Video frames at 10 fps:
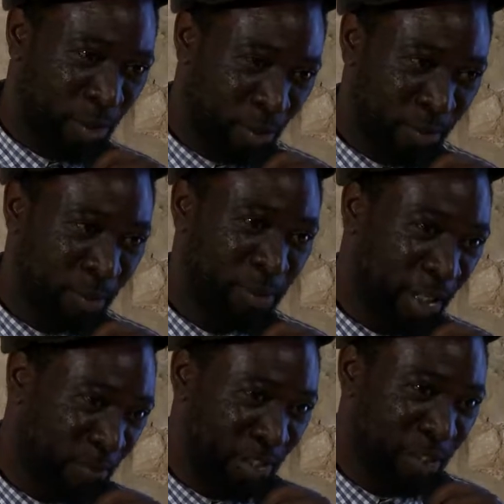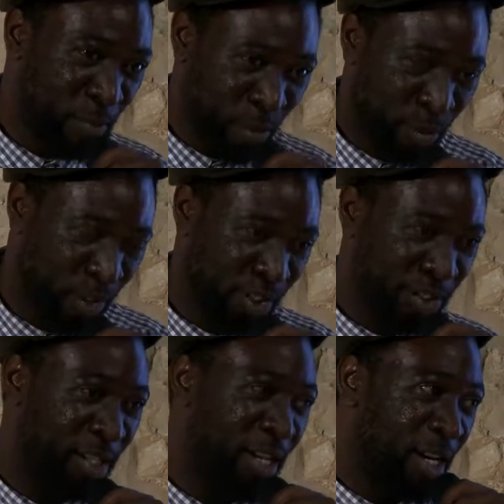you know, sometimes it's
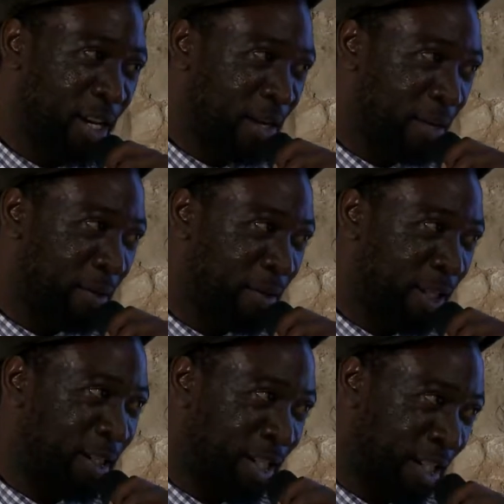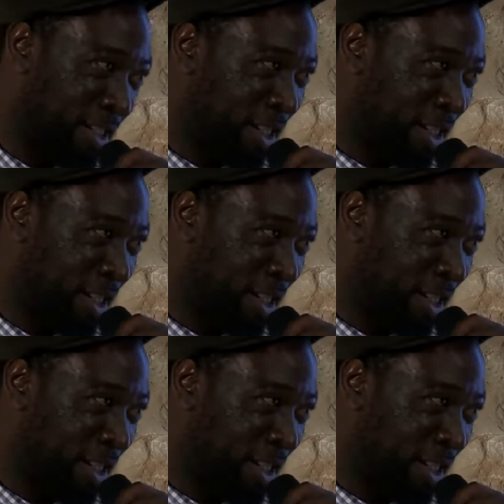memories, the things